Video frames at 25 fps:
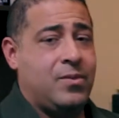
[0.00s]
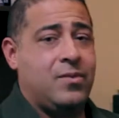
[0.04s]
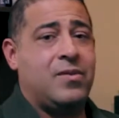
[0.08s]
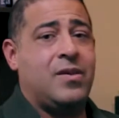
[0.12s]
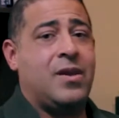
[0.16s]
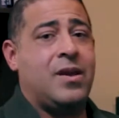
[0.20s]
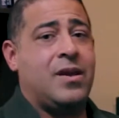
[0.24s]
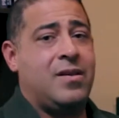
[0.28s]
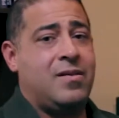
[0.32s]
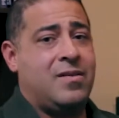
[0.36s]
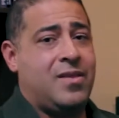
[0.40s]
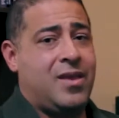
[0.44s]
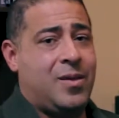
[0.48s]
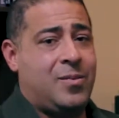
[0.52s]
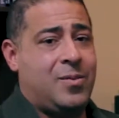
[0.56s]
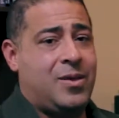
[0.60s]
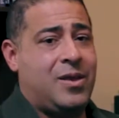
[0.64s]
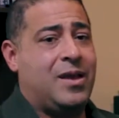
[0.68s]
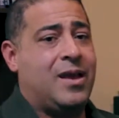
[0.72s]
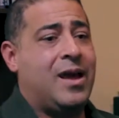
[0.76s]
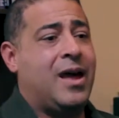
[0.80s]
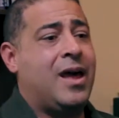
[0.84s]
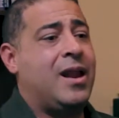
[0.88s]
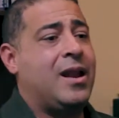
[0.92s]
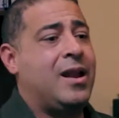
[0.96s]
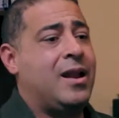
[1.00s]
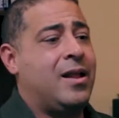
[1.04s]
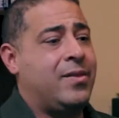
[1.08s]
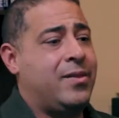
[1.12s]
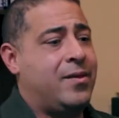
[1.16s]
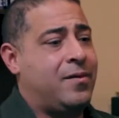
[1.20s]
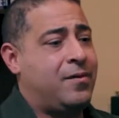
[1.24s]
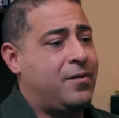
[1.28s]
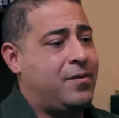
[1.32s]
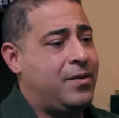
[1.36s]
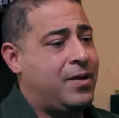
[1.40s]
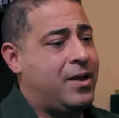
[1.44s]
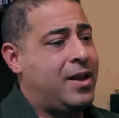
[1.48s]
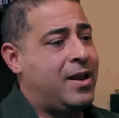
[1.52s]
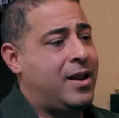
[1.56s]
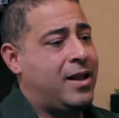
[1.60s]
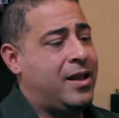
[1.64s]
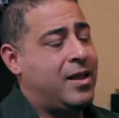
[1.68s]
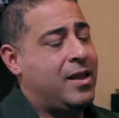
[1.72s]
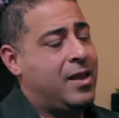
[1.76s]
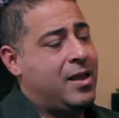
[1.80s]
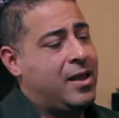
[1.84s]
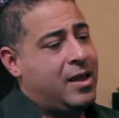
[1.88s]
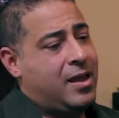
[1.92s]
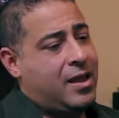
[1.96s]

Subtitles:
The second time he got it, I'll never forget.